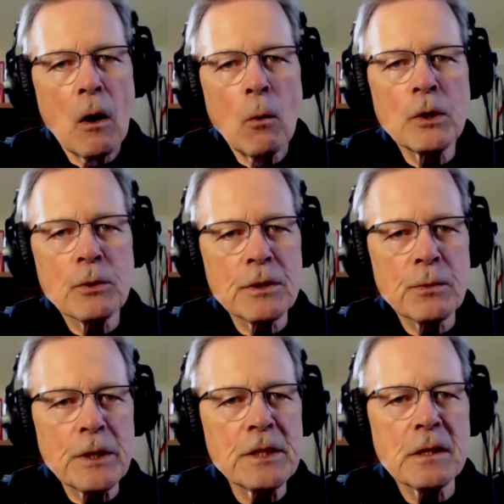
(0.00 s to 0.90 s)
which was
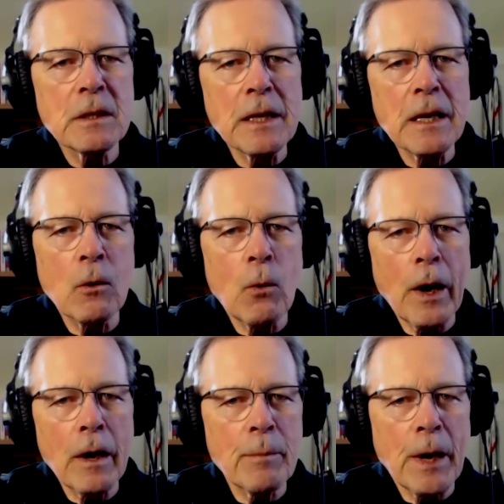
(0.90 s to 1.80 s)
recently
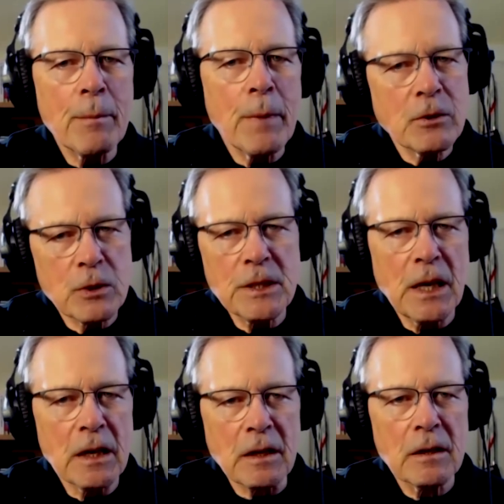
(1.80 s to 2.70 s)
acquired by MitraTech.